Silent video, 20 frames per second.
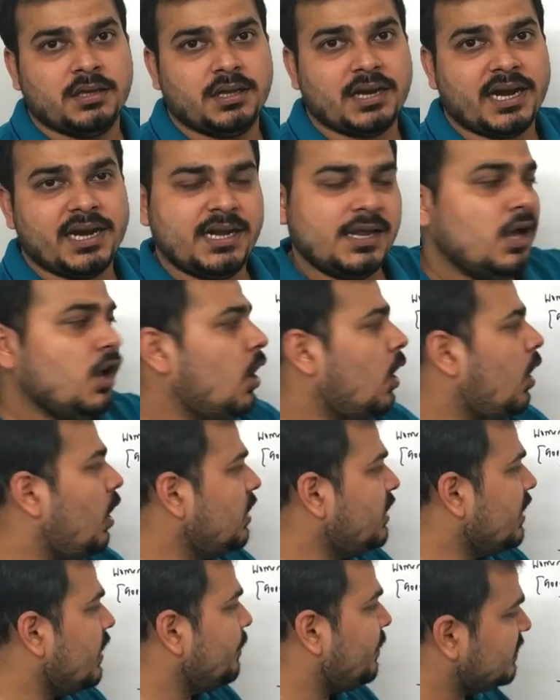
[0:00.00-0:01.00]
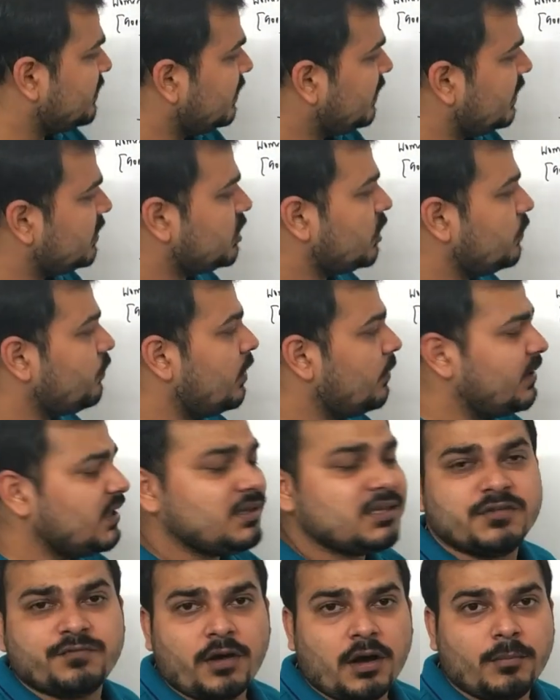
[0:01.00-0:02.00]
right, all the representation will be
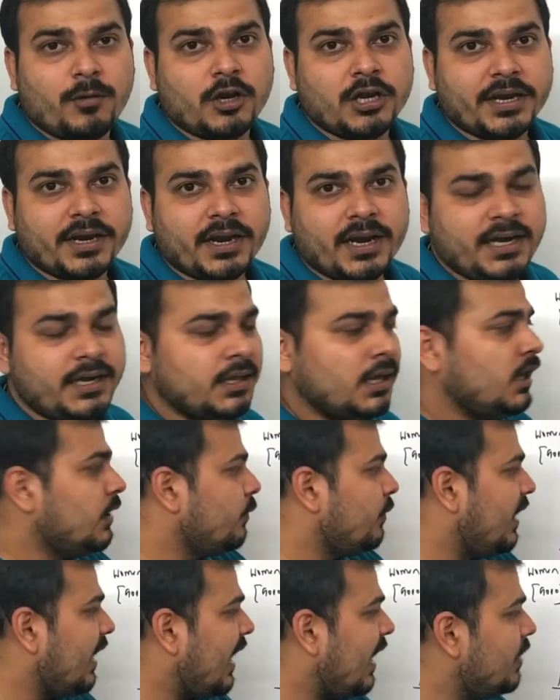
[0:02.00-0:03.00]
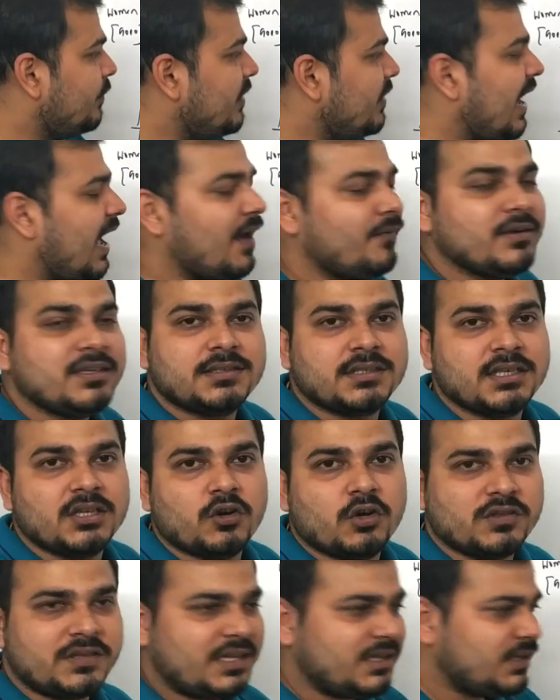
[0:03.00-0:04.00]
in this form only, right, where I'll be having
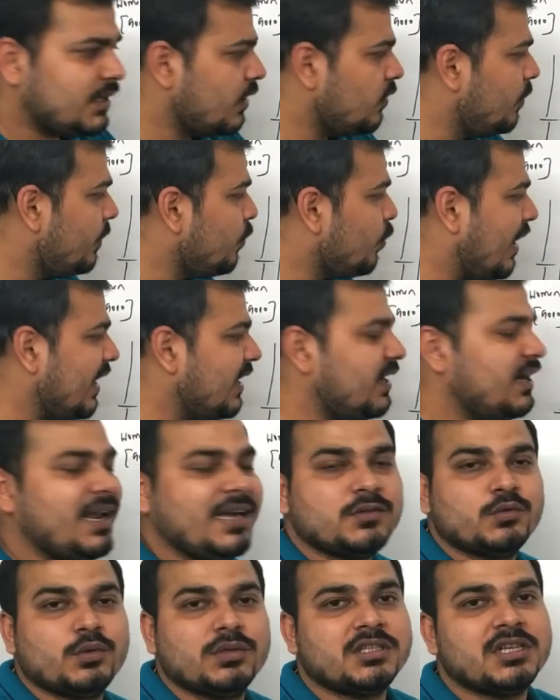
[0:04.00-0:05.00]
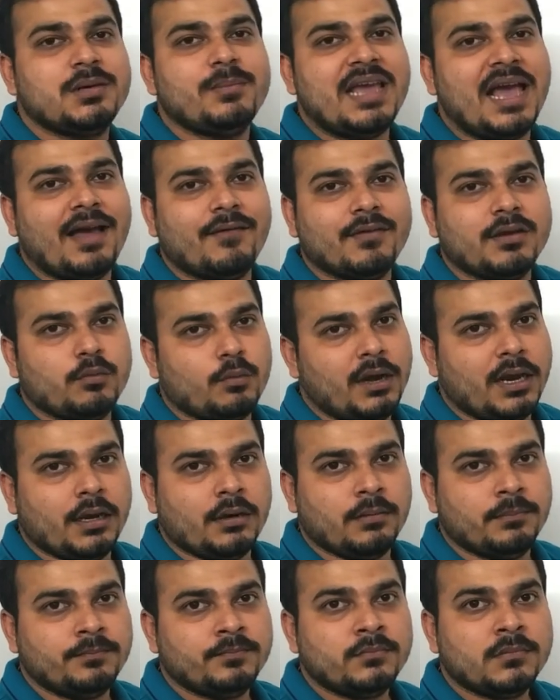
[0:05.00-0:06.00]
zeros and there will be one index which will be having one.